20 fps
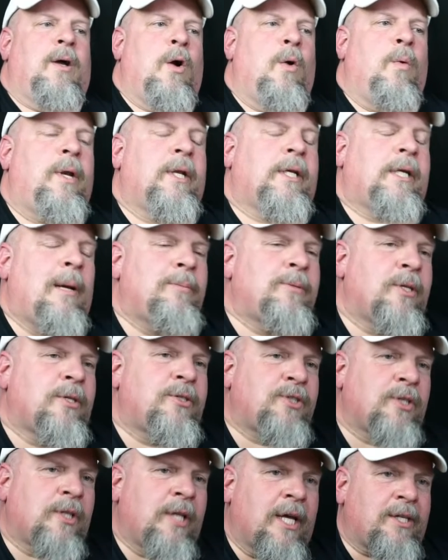When it comes to
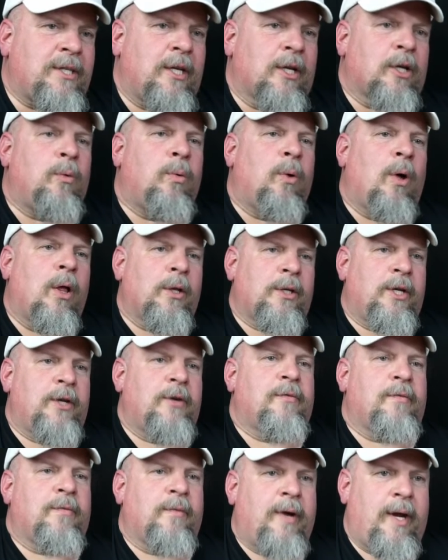selecting a quality
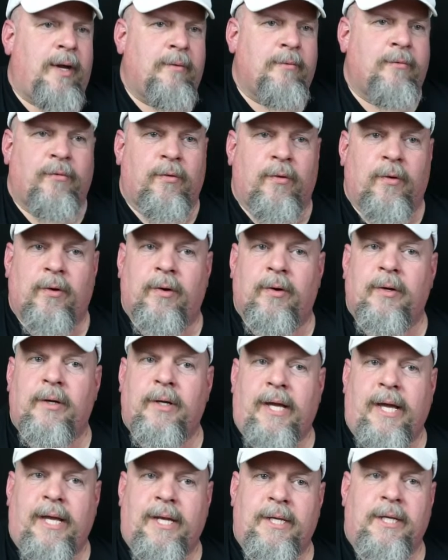frame for
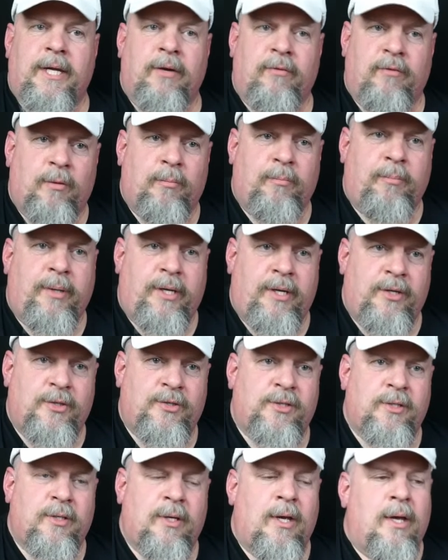any given
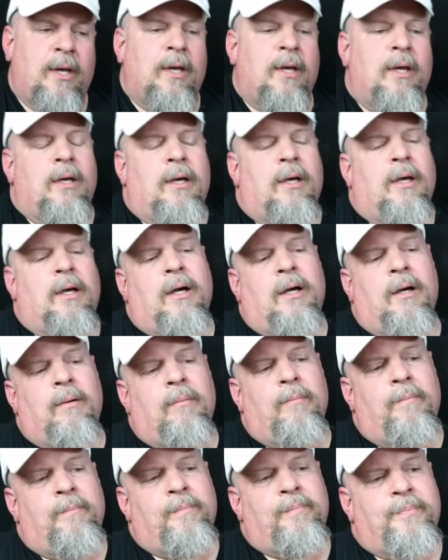piece,
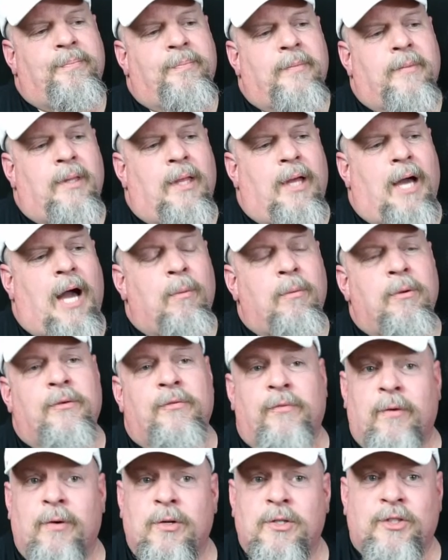I would
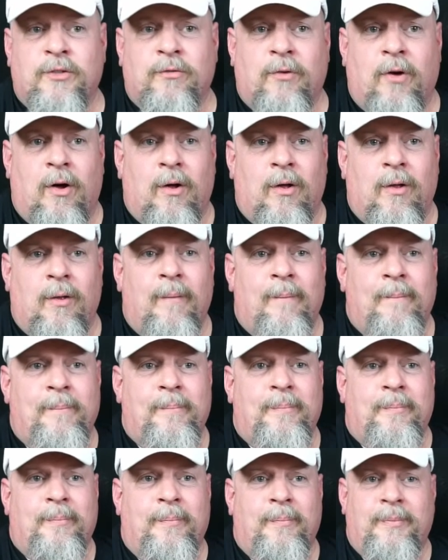first of all
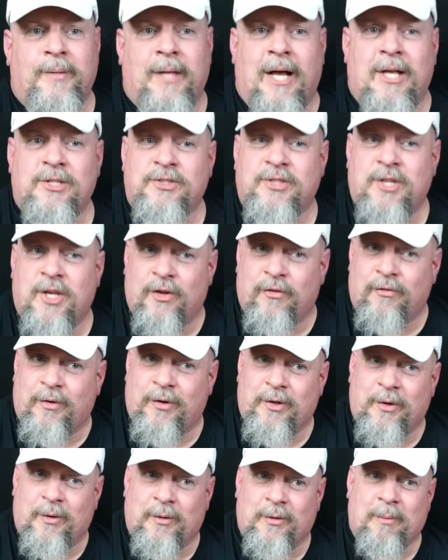not settle
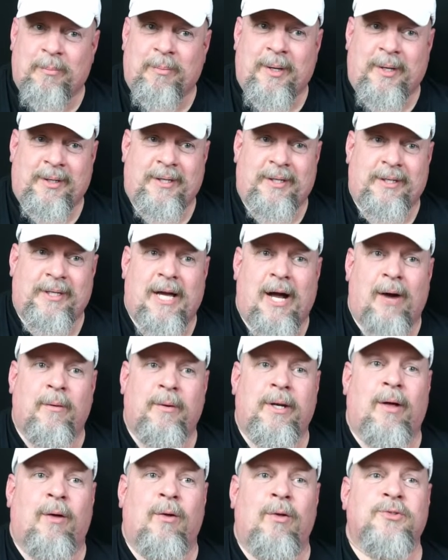for your own opinion. I
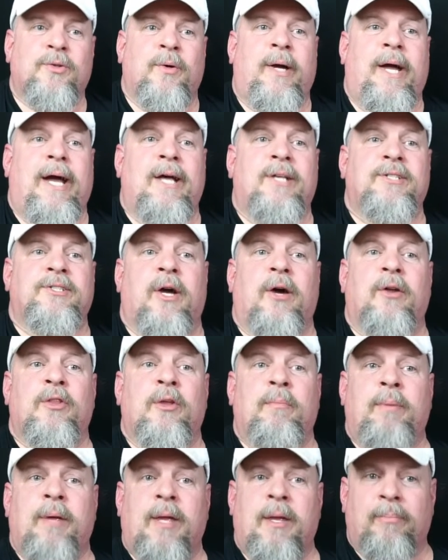would also ask
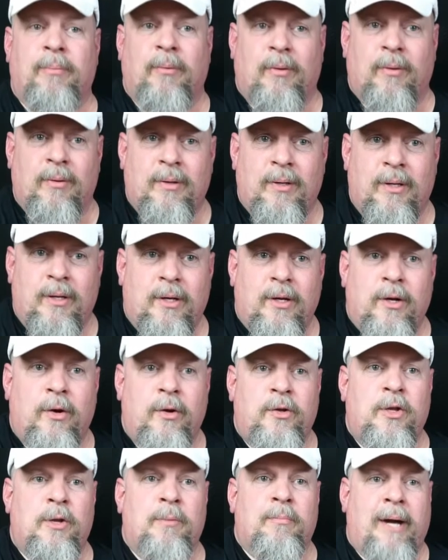other people
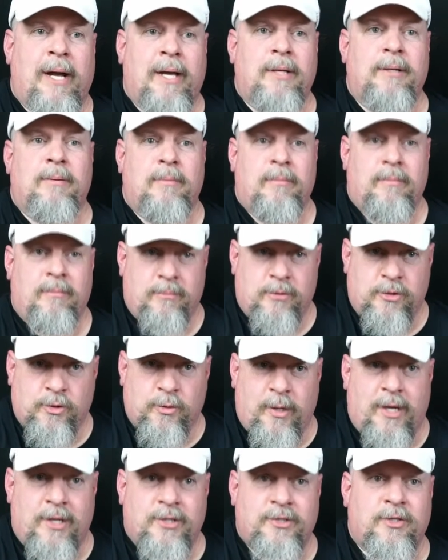who you might
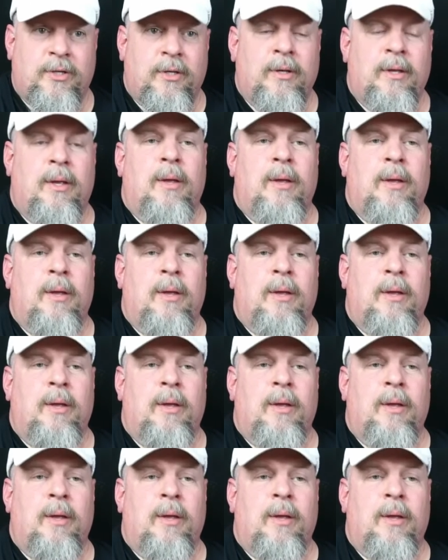trust